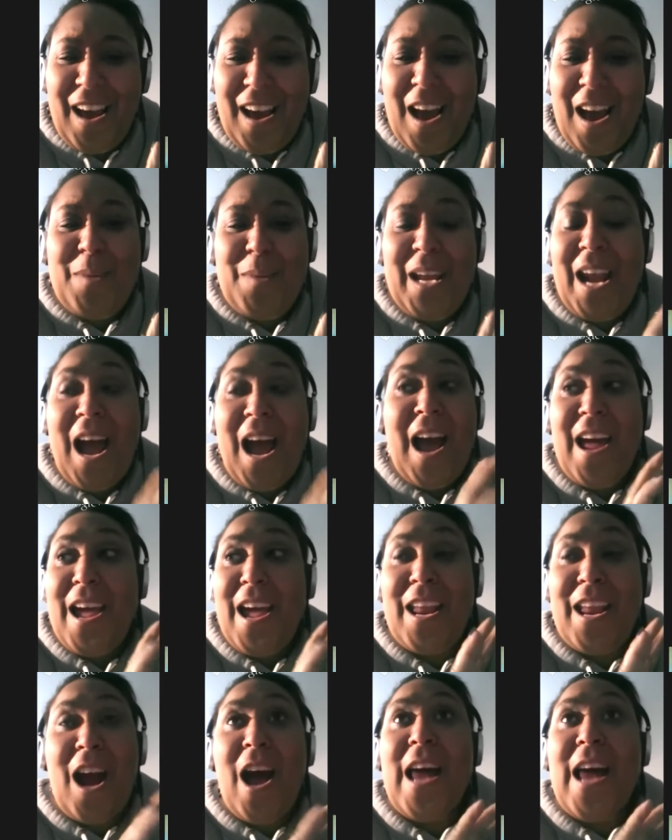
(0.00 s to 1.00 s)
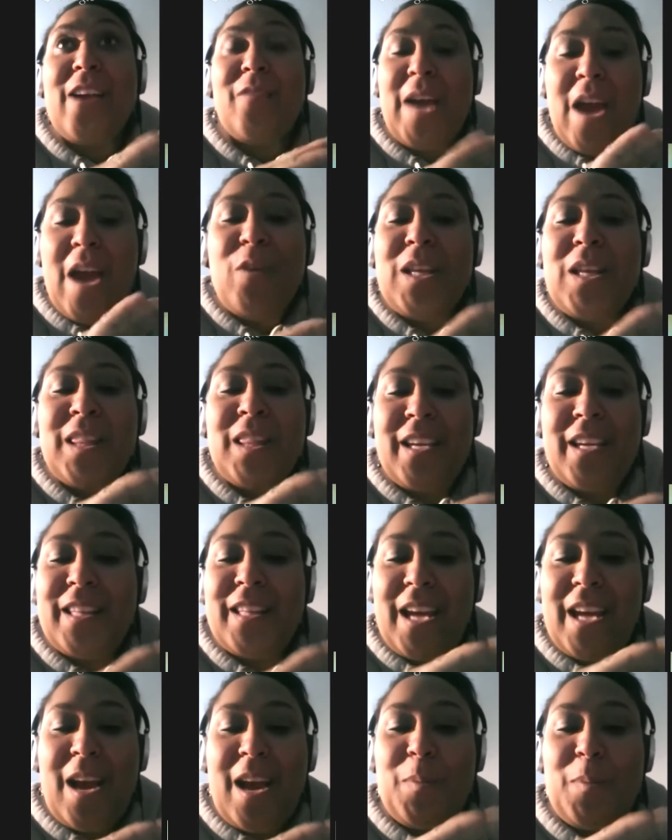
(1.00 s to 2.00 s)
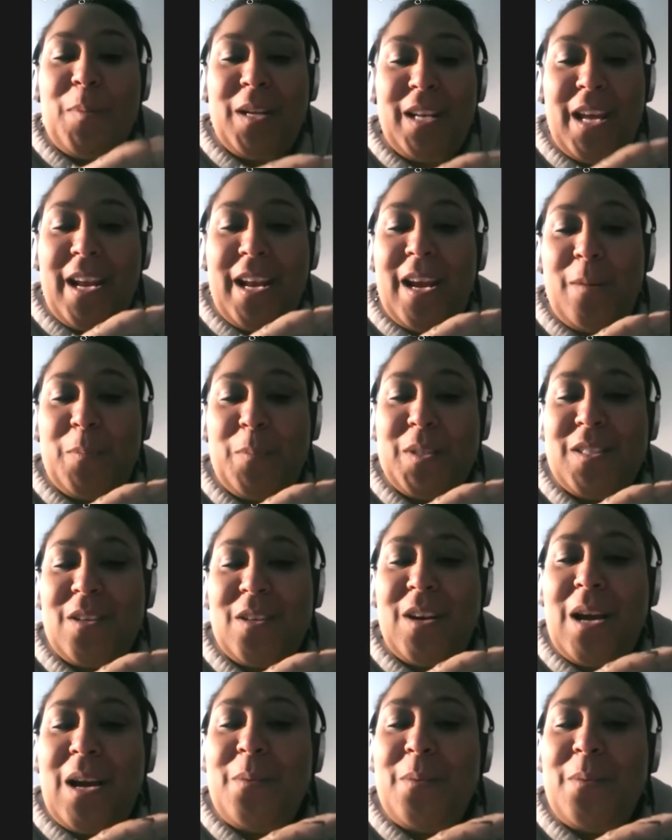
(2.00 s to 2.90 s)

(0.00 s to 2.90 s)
I mean, out of everything that happened in that episode,